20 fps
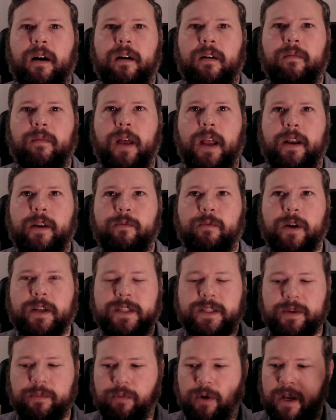And he
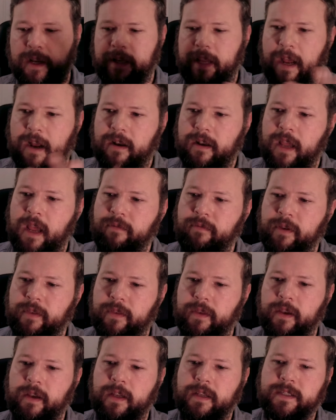wants to break down
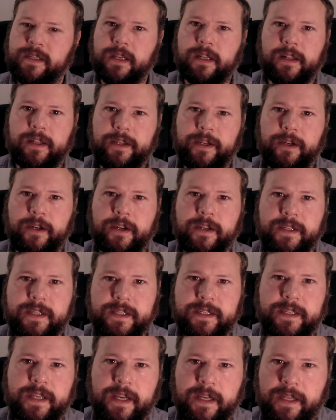everything into clear and
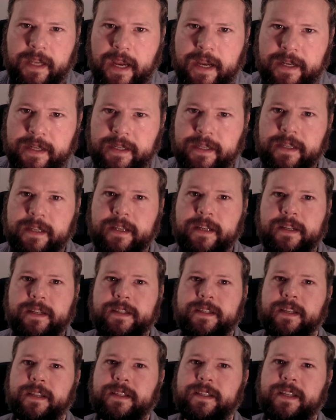distinct
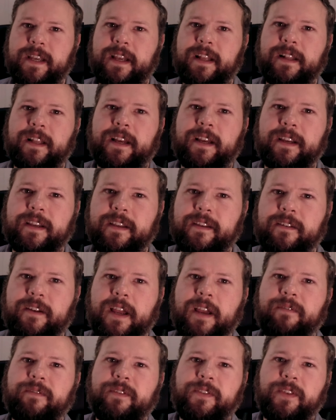ideas and say, like,
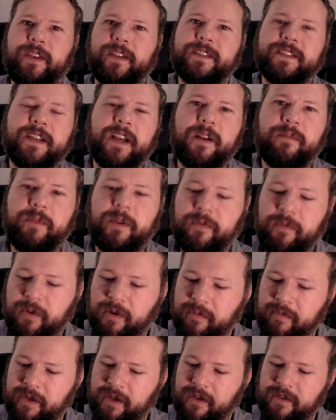everything that's gone
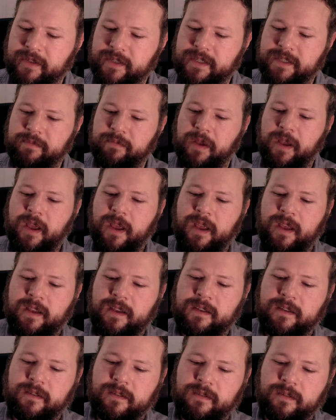before me, all this
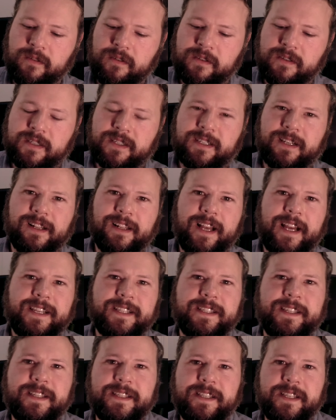
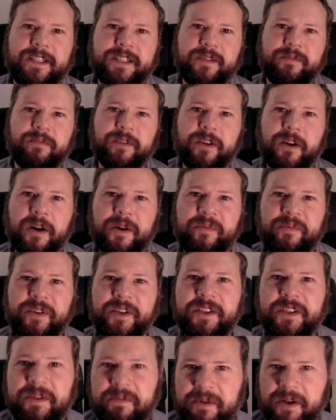scholasticism
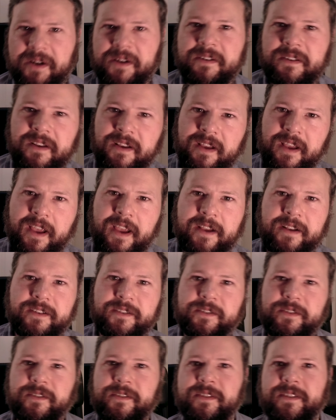garbage about
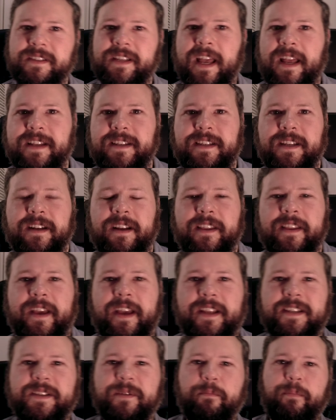angels dancing on the
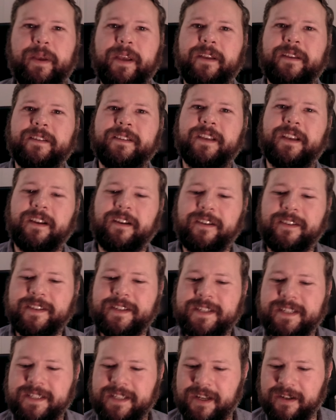heads of pins, like all
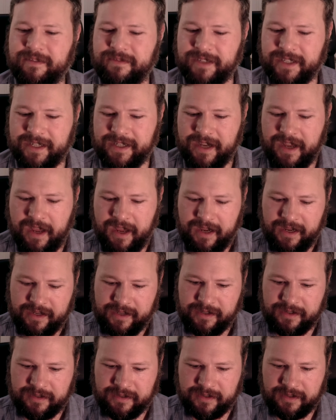this stuff, like,
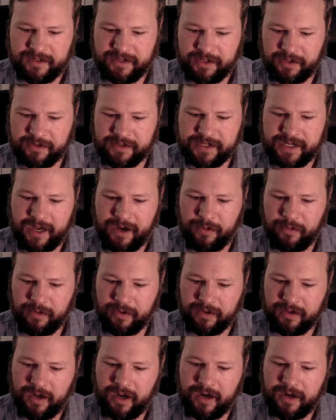it turns out
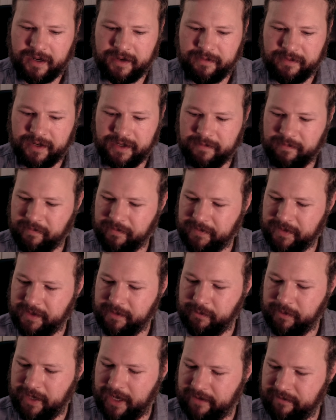
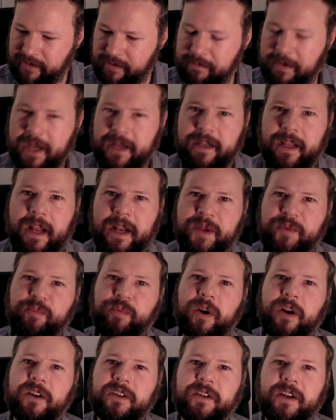we haven't made any
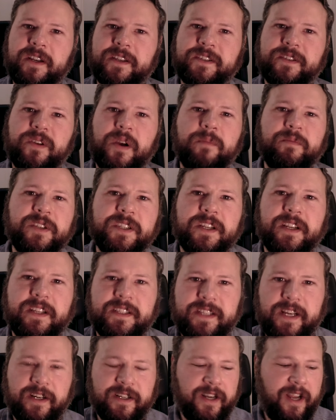progress. So I'm just going
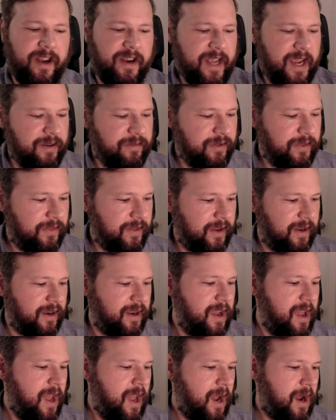to tear down
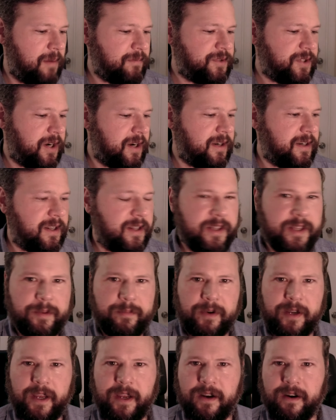everything. I'm trying to
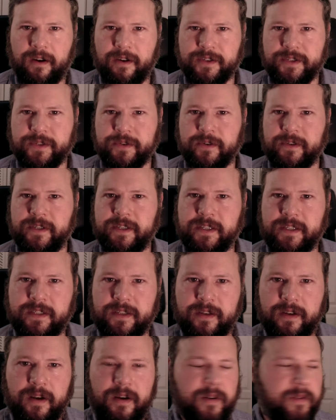eliminate all sources
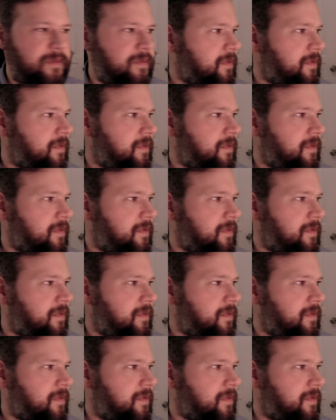of